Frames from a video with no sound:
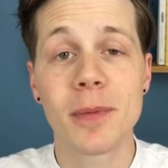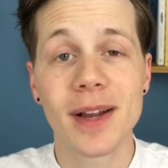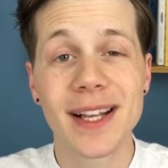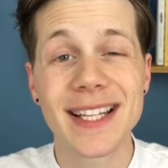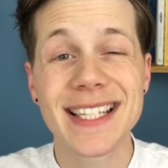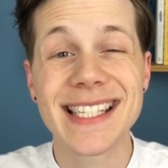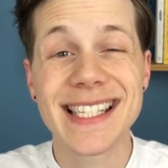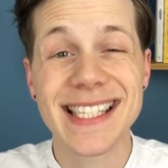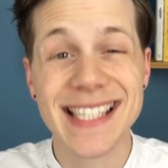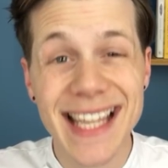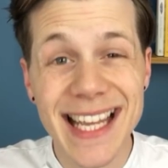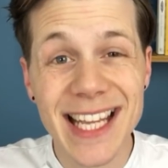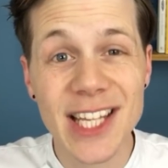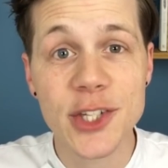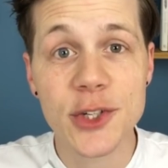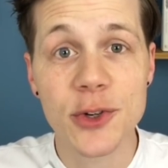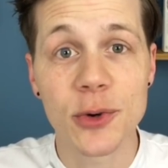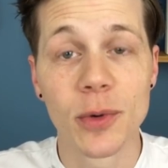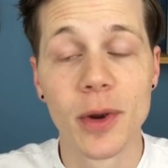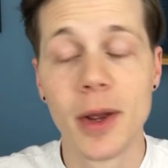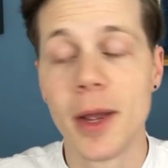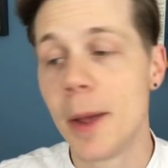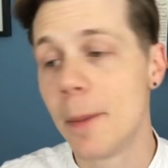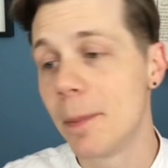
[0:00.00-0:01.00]
my
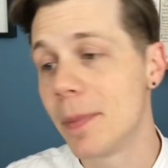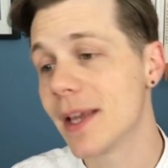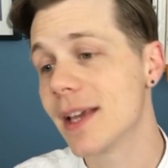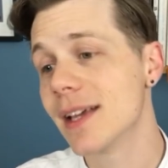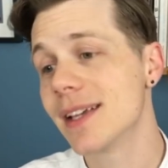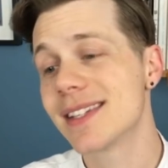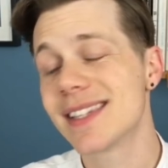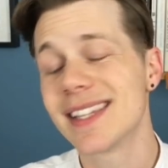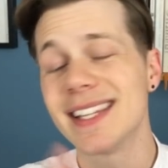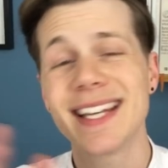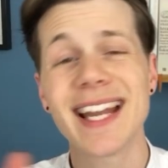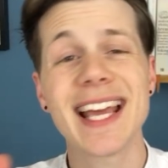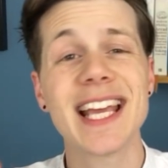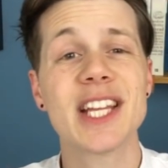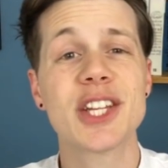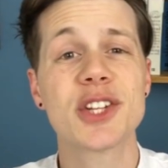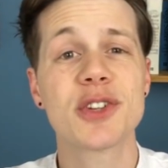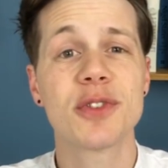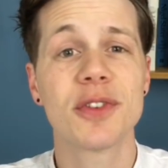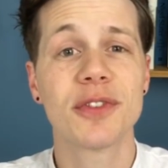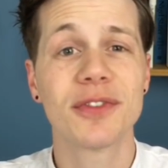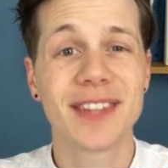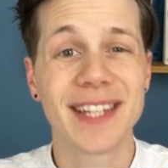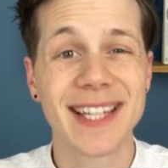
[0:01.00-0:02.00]
schedule. Because the
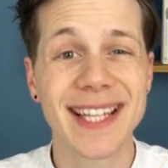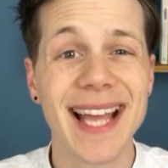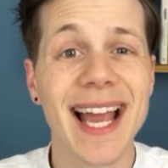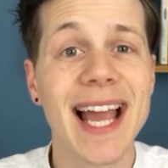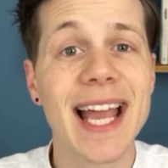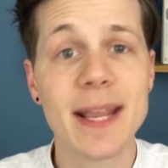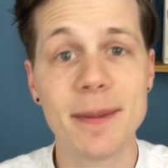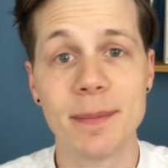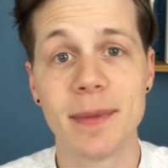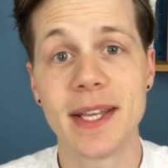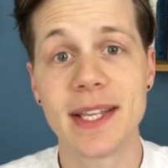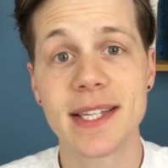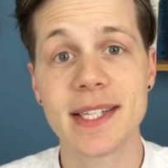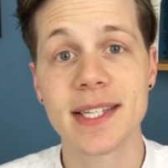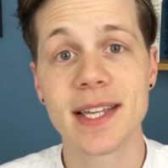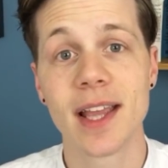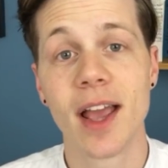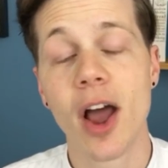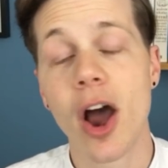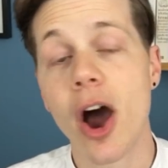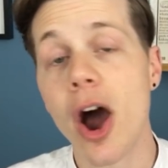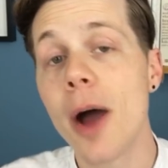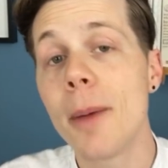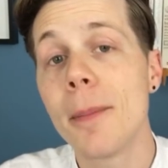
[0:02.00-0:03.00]
nature of the game is,
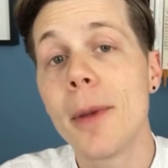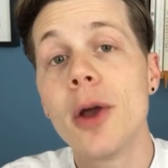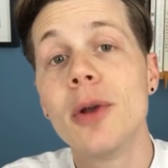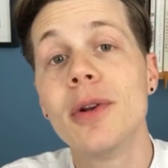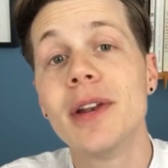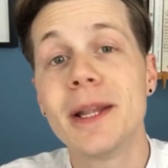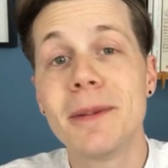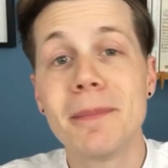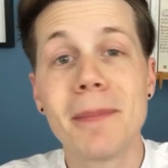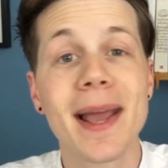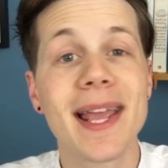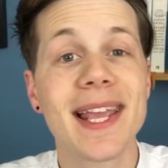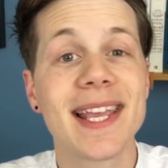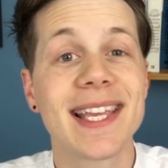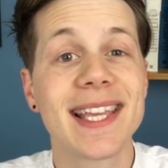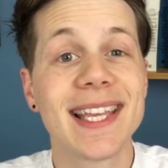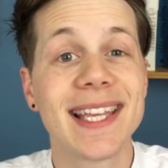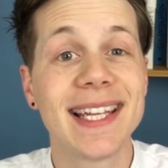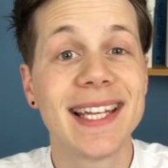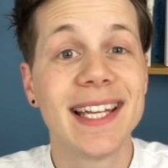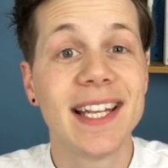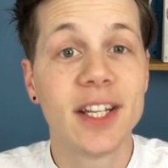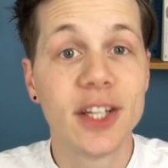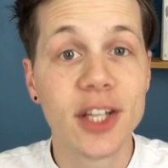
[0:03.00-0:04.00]
I'm only
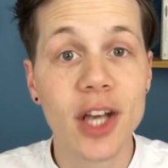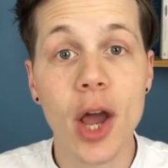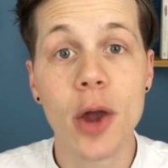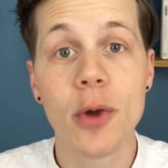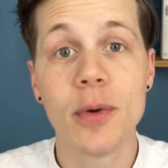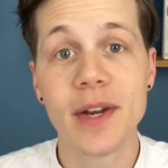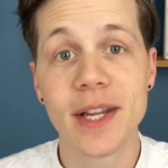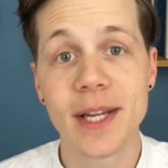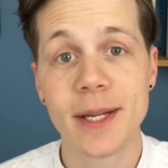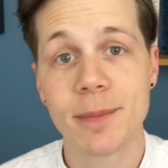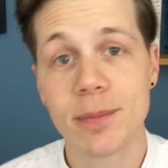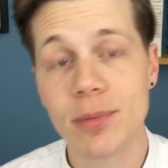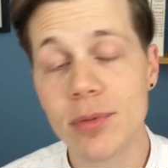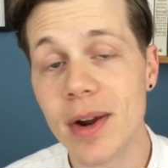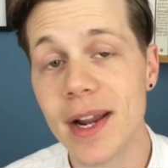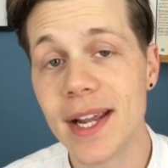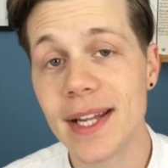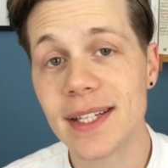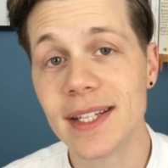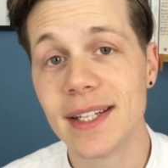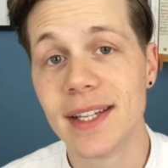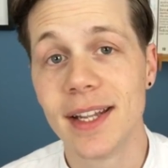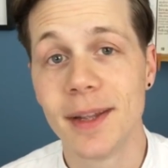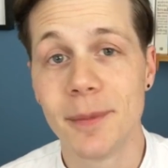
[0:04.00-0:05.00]
making no-knead
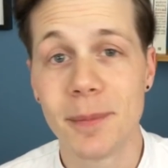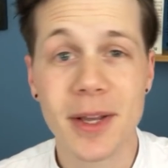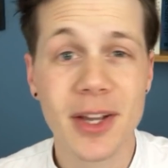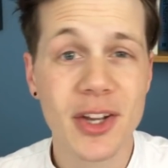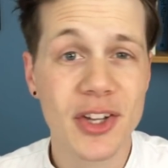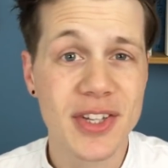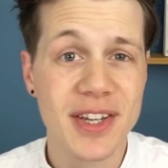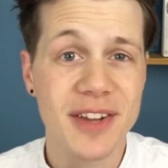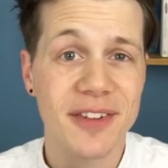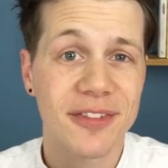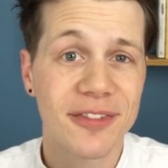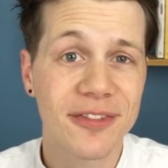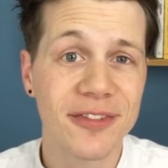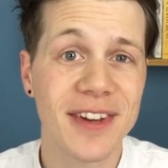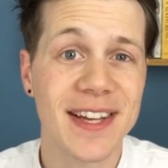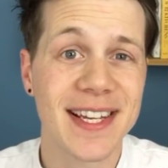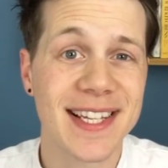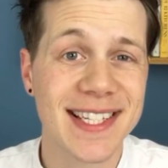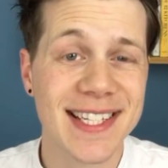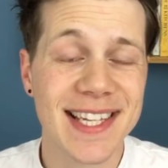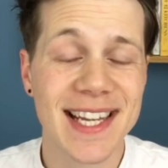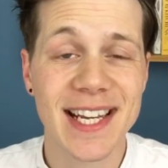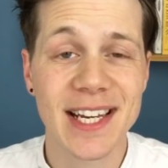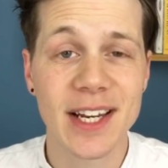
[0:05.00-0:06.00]
bread because it
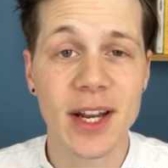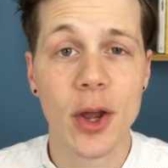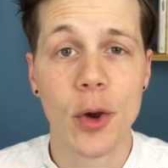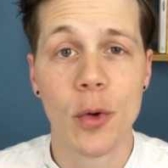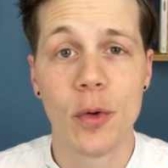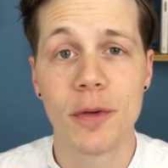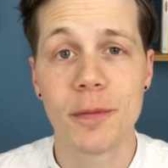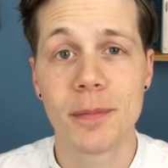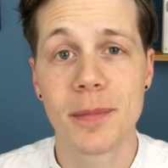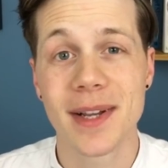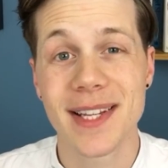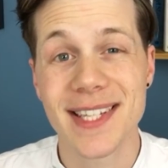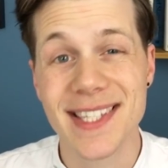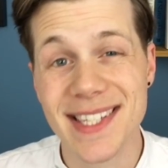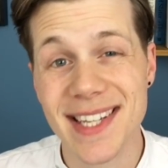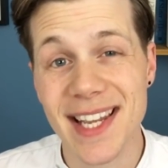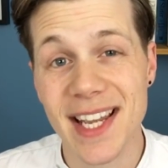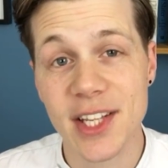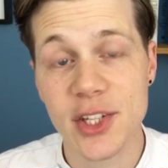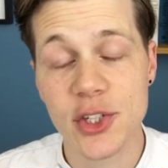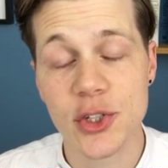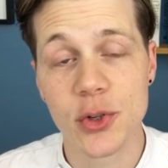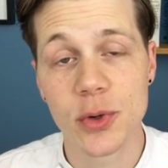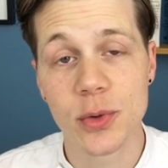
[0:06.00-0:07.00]
fits in with my
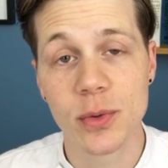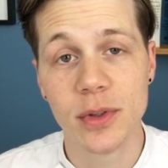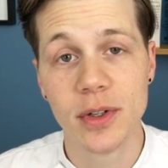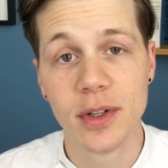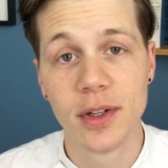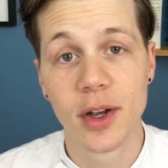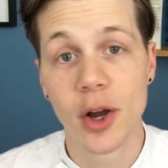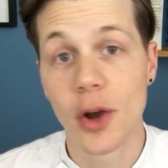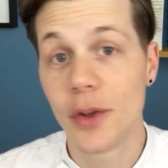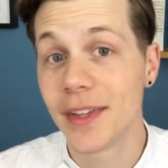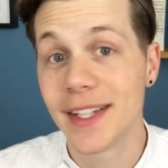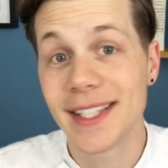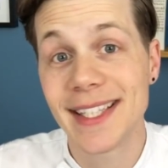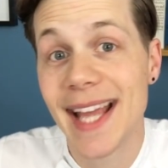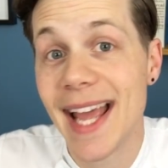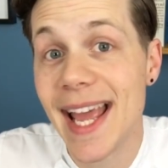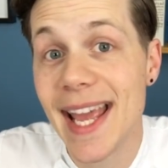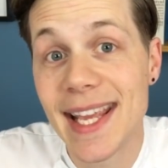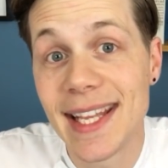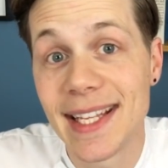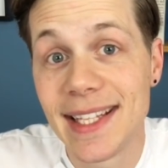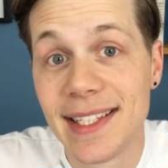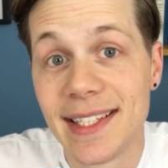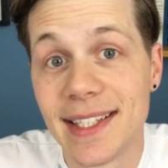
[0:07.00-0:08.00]
schedule on the
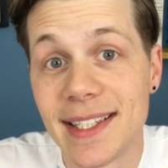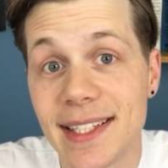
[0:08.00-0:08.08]
day.